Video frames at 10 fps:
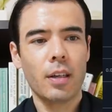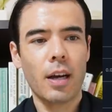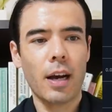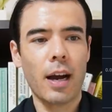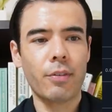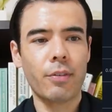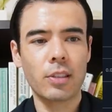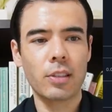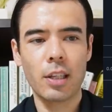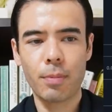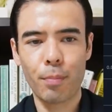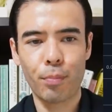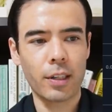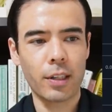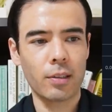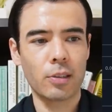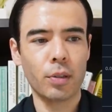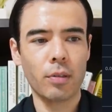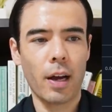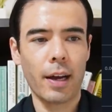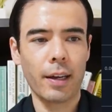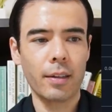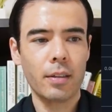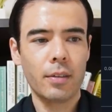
ever since they've been breaking this blue line.